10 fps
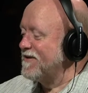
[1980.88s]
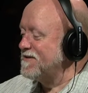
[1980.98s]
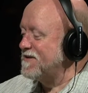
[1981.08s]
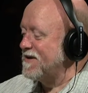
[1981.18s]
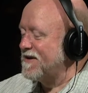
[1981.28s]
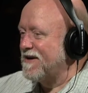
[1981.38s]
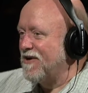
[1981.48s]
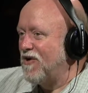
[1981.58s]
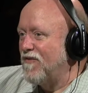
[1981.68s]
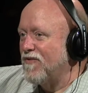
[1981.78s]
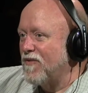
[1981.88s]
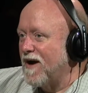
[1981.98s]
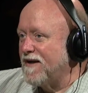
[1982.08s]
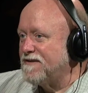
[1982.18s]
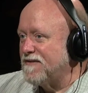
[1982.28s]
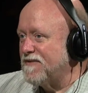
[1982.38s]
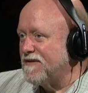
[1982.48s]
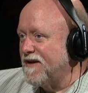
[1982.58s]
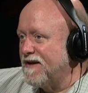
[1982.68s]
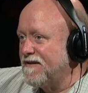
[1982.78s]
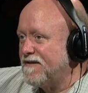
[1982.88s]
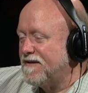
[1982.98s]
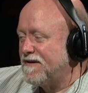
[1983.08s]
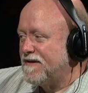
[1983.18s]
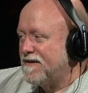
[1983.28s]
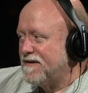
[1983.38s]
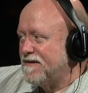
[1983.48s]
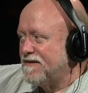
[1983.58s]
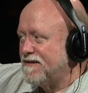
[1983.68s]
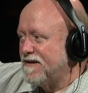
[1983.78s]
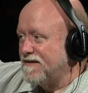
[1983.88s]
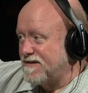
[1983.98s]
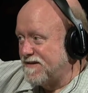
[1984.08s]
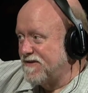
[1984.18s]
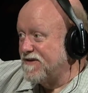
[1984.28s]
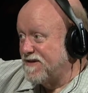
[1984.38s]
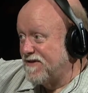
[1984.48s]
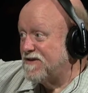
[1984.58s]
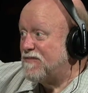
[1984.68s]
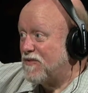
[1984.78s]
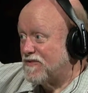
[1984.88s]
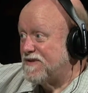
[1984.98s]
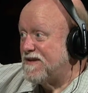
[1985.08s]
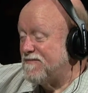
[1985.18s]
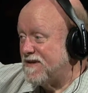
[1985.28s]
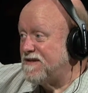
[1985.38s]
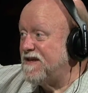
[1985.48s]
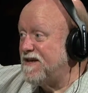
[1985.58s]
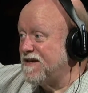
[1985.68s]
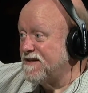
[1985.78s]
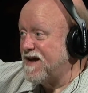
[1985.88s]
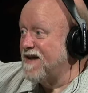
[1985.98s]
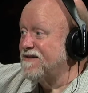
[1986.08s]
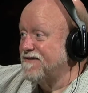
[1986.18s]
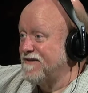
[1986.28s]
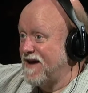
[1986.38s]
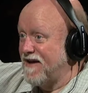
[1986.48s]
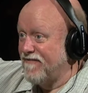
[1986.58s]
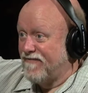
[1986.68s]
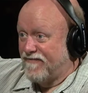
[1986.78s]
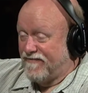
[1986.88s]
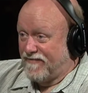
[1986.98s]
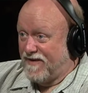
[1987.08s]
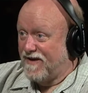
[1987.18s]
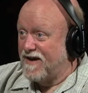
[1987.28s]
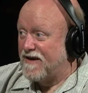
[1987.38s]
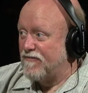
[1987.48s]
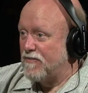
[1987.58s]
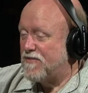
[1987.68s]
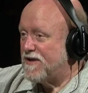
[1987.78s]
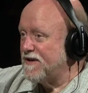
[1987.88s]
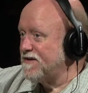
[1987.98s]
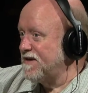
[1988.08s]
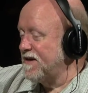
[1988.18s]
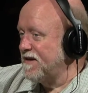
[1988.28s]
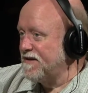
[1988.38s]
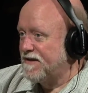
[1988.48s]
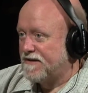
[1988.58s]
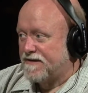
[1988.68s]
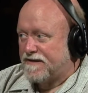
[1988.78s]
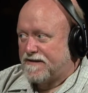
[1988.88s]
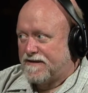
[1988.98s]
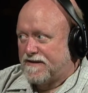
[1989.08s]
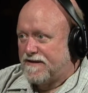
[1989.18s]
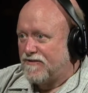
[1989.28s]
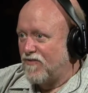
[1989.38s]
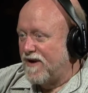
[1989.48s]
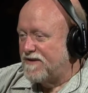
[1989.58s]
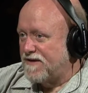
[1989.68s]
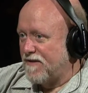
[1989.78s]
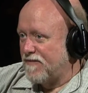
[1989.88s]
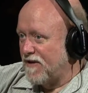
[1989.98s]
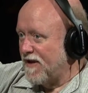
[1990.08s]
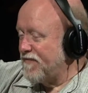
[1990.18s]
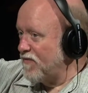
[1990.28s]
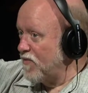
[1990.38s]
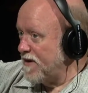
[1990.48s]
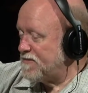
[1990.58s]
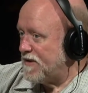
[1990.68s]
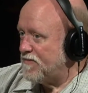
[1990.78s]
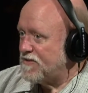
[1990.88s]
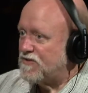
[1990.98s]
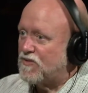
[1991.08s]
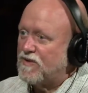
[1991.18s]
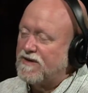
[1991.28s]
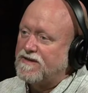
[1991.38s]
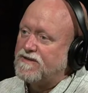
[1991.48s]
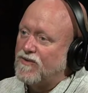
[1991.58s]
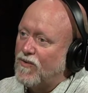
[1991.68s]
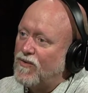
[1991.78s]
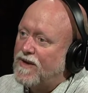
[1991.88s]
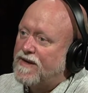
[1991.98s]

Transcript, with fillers: is going to kind of override something that a ser serious mortal sin means he has got to have a kind of repentance and grace come the life of grace being restored in his soul